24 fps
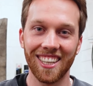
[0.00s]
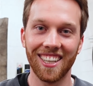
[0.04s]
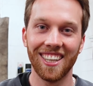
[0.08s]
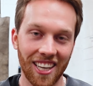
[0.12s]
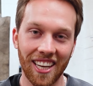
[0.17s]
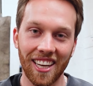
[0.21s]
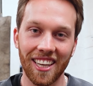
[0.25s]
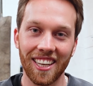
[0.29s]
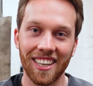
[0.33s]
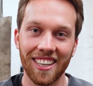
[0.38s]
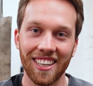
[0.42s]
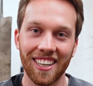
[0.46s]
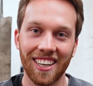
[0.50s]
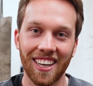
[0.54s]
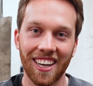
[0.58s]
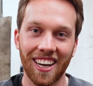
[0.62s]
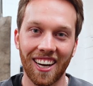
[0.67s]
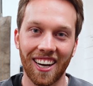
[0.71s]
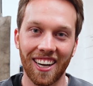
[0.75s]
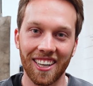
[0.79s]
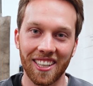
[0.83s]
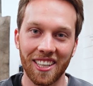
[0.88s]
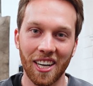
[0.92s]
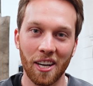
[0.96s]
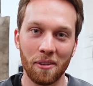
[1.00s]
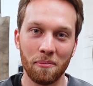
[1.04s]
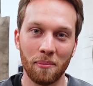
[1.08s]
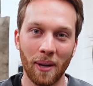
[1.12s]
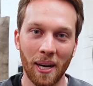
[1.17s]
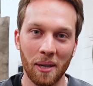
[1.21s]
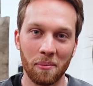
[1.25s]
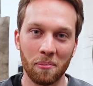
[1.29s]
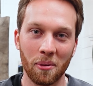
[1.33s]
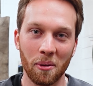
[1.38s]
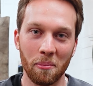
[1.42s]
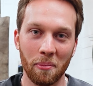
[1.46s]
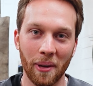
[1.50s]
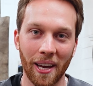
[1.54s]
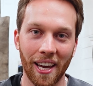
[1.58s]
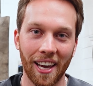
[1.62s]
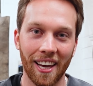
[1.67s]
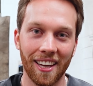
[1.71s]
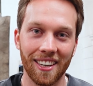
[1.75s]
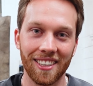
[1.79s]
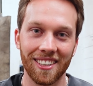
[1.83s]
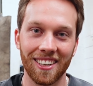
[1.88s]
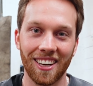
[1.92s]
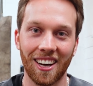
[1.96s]
Today I came back
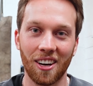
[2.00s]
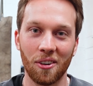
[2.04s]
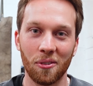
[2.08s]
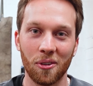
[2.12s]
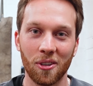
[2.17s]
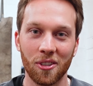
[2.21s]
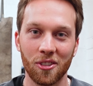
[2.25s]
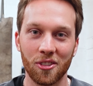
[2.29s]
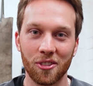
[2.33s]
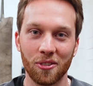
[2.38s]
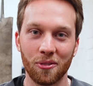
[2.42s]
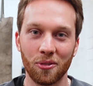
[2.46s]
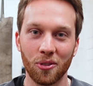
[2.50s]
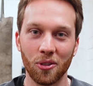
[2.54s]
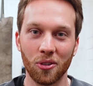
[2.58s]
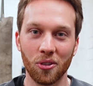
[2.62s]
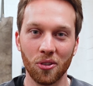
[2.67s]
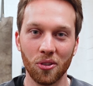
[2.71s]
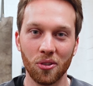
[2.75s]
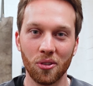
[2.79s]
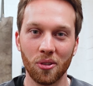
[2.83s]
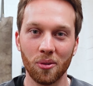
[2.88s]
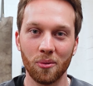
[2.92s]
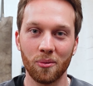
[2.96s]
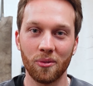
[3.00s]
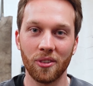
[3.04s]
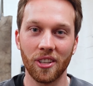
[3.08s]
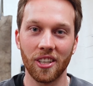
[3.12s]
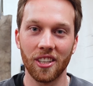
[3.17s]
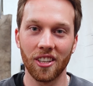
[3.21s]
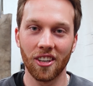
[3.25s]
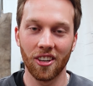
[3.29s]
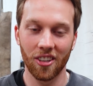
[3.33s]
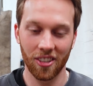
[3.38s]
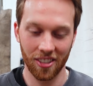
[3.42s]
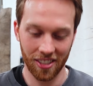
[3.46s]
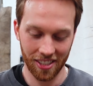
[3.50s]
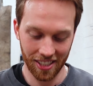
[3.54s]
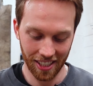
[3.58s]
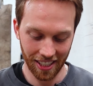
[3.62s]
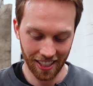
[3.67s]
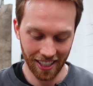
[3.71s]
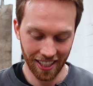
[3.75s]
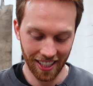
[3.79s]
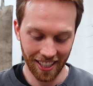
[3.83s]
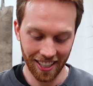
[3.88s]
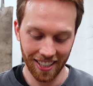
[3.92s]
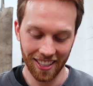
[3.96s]
prepared. I watched a few YouTube videos.
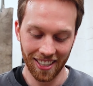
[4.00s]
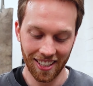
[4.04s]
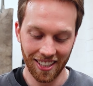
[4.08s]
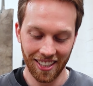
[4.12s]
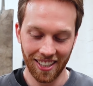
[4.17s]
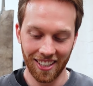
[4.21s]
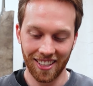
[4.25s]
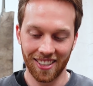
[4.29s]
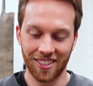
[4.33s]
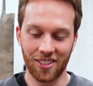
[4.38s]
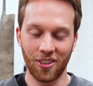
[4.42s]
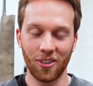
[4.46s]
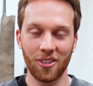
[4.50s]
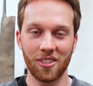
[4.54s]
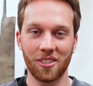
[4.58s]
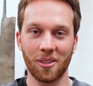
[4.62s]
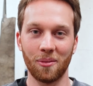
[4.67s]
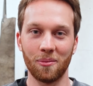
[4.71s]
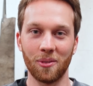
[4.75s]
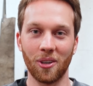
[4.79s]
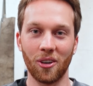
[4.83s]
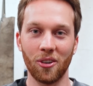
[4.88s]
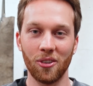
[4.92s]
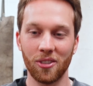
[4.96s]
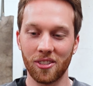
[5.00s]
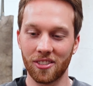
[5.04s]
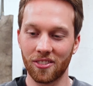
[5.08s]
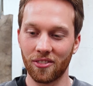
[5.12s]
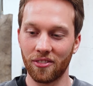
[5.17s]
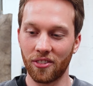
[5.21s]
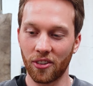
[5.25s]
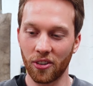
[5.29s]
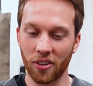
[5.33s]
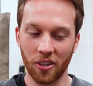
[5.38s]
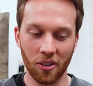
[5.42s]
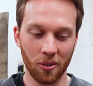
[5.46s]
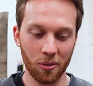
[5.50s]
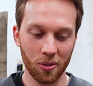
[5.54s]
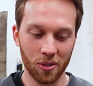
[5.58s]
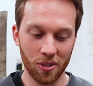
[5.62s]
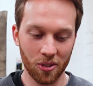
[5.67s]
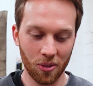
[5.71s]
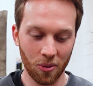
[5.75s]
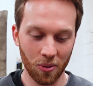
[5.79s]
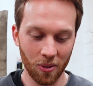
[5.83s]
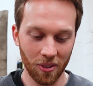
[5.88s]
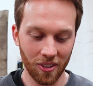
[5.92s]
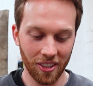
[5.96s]
I took some notes, very old
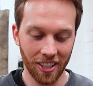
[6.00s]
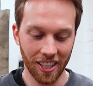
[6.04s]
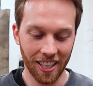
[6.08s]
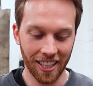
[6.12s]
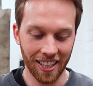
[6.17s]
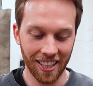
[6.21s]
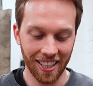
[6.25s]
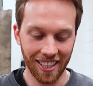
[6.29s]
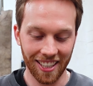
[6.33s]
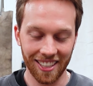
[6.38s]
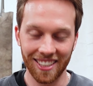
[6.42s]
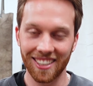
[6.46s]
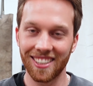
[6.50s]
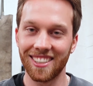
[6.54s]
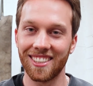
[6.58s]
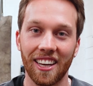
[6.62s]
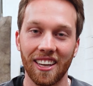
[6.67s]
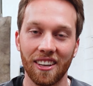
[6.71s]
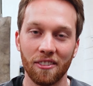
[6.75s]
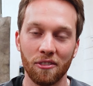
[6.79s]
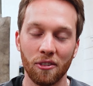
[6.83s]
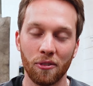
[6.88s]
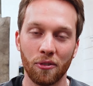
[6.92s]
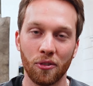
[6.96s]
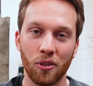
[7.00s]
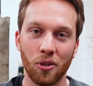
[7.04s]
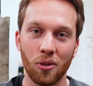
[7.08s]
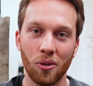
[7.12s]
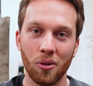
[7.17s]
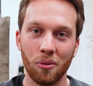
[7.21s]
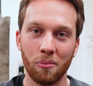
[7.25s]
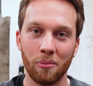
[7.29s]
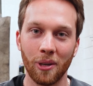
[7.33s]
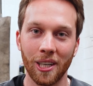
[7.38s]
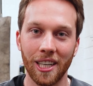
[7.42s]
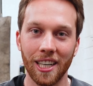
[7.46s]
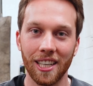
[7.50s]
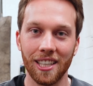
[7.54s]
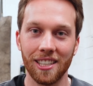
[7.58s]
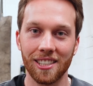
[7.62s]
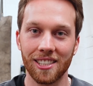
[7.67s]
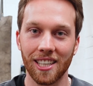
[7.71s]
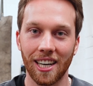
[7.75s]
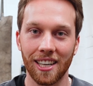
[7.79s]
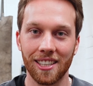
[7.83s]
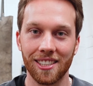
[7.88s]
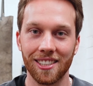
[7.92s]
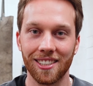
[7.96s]
school, and I have a few
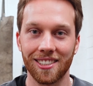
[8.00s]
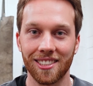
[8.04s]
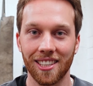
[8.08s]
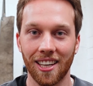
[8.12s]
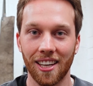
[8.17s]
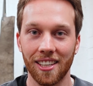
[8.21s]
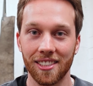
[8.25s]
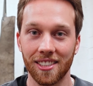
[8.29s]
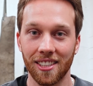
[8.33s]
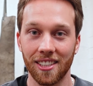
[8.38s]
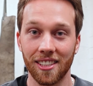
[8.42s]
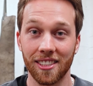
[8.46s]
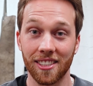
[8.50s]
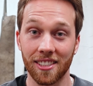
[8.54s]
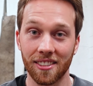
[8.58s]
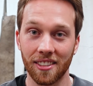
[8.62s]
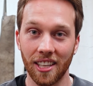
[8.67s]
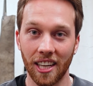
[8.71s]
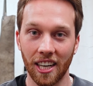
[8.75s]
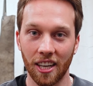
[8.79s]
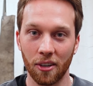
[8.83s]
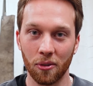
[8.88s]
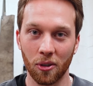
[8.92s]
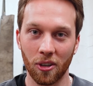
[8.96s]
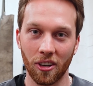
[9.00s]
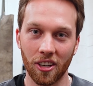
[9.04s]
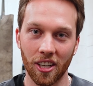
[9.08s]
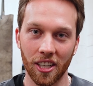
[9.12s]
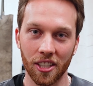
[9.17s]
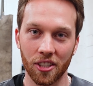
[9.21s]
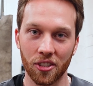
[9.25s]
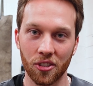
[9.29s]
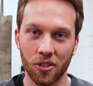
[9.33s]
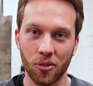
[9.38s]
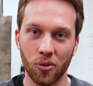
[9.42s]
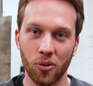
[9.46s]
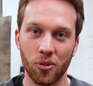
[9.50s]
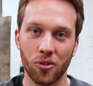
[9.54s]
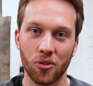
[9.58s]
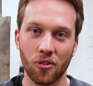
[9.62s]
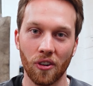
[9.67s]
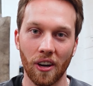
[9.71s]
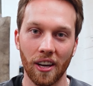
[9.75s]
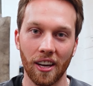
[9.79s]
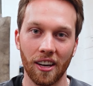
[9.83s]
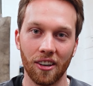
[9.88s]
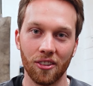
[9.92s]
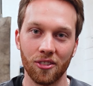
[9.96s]
beginners exercises that I would like to
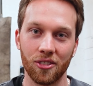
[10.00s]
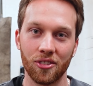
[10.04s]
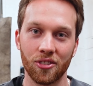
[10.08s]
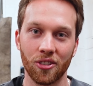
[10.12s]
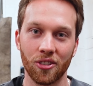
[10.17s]
try out.